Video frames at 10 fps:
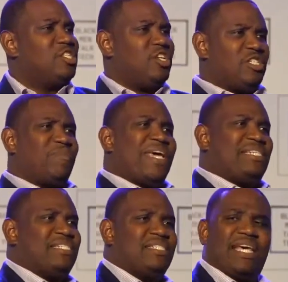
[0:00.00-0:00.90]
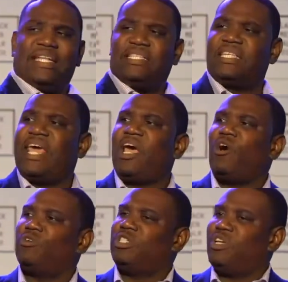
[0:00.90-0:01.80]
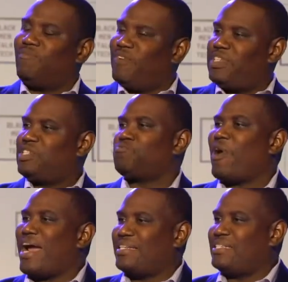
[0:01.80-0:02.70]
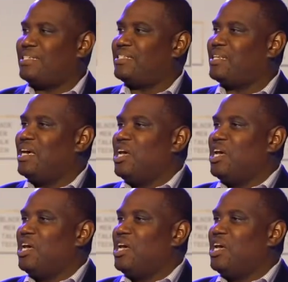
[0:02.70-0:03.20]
to these patients at scale, to their physician practices.